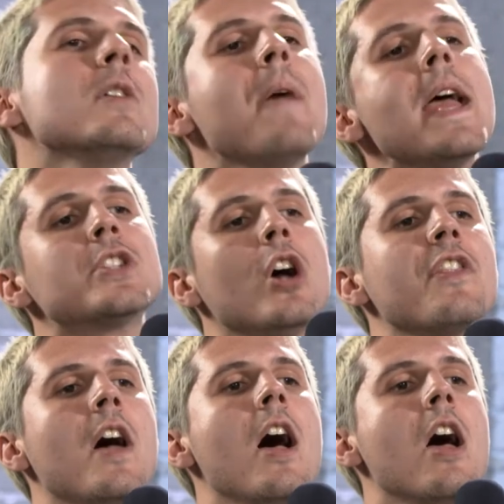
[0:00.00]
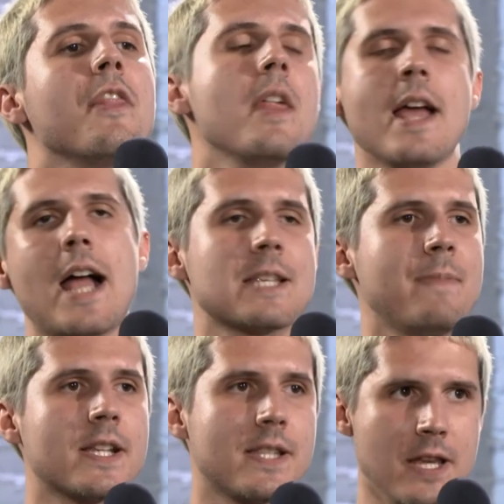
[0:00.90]
Compared to other like
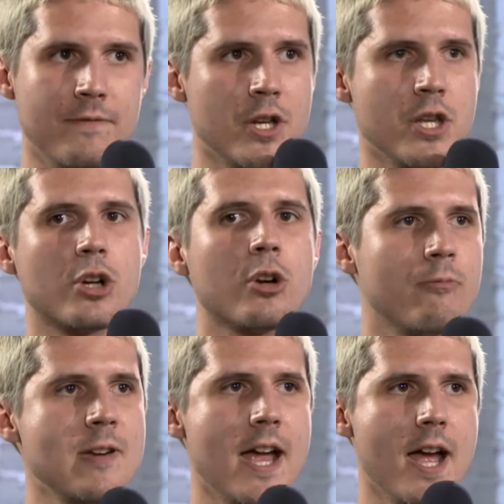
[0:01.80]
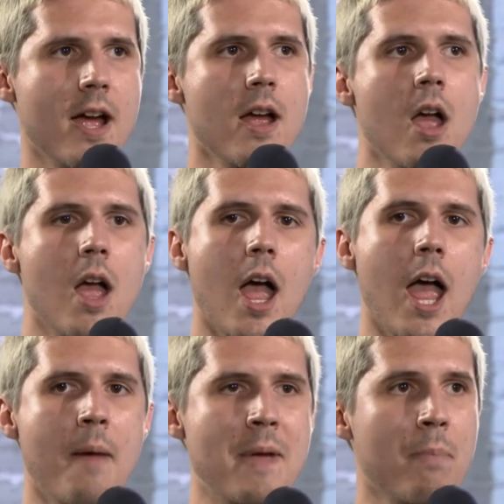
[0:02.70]
aspects that you've done in your career,
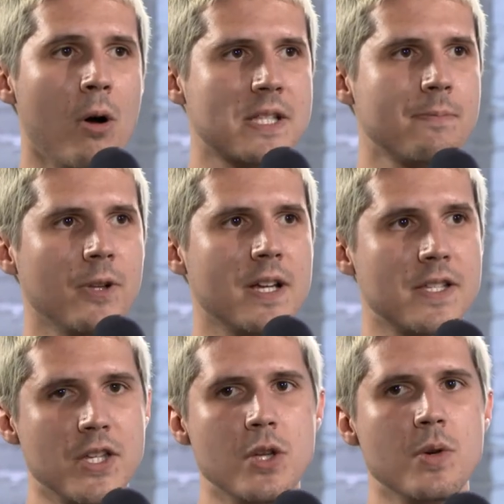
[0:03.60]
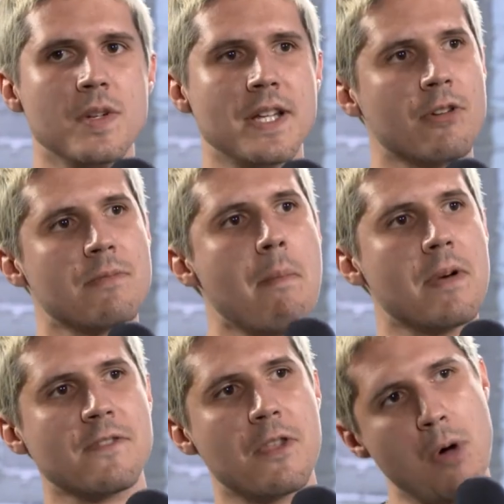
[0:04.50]
Impossible is you dealing with
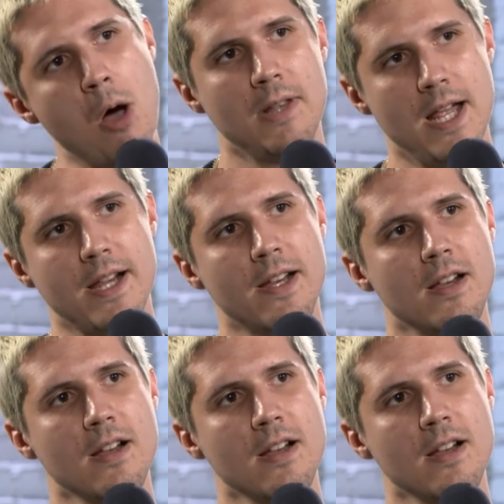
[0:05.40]
members of the public.